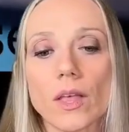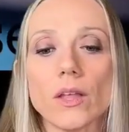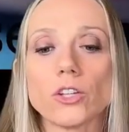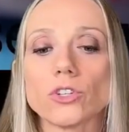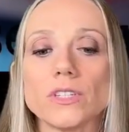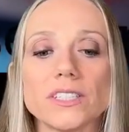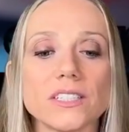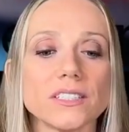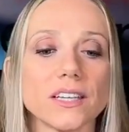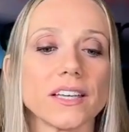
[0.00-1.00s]
So this
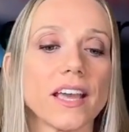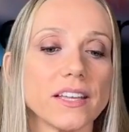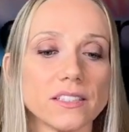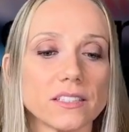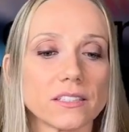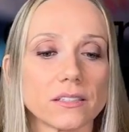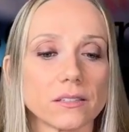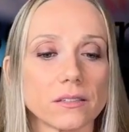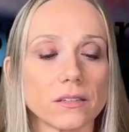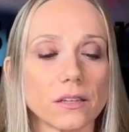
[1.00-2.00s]
is a case
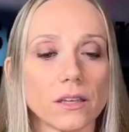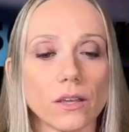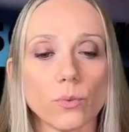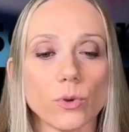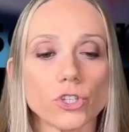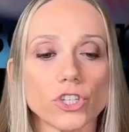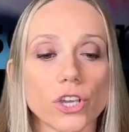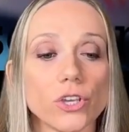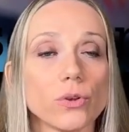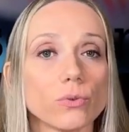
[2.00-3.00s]
in which I
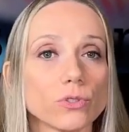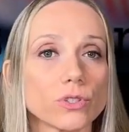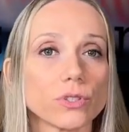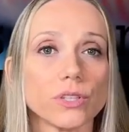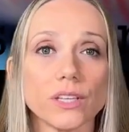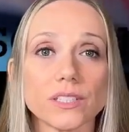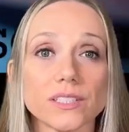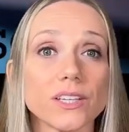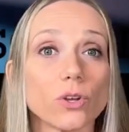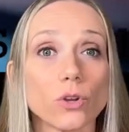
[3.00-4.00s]
use the
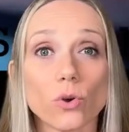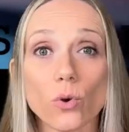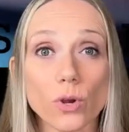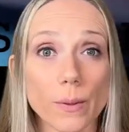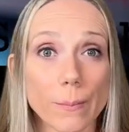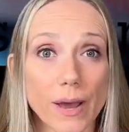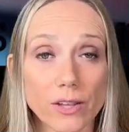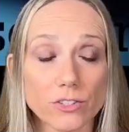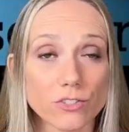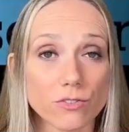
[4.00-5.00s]
single cone and
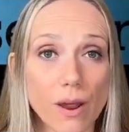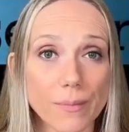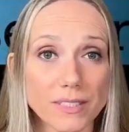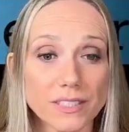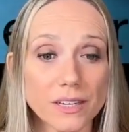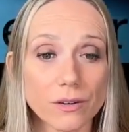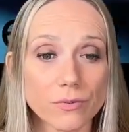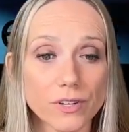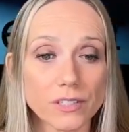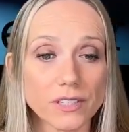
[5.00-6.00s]
bioceramic sealer
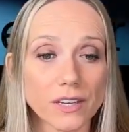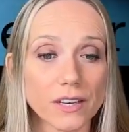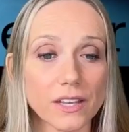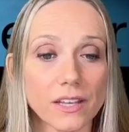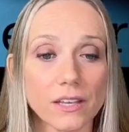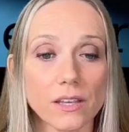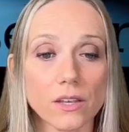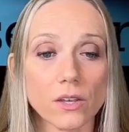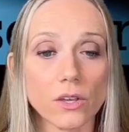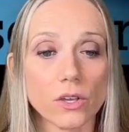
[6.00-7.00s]
filler technique.
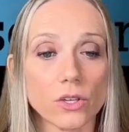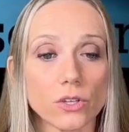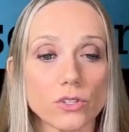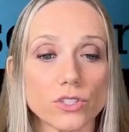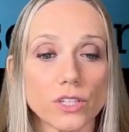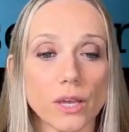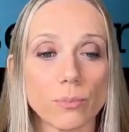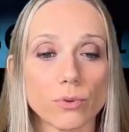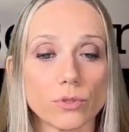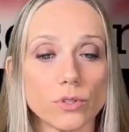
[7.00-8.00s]
You see I
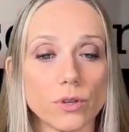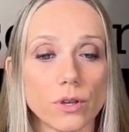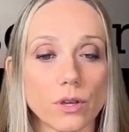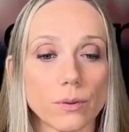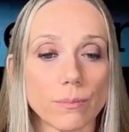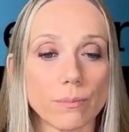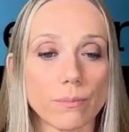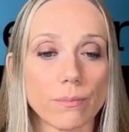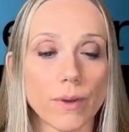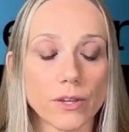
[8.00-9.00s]
put the
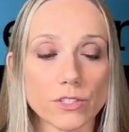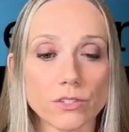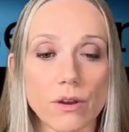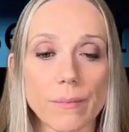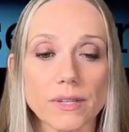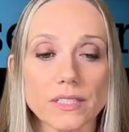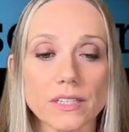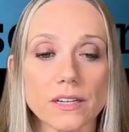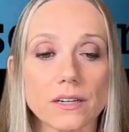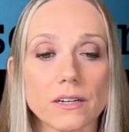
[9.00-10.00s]
bioceramic
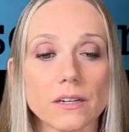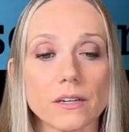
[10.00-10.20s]
sealer,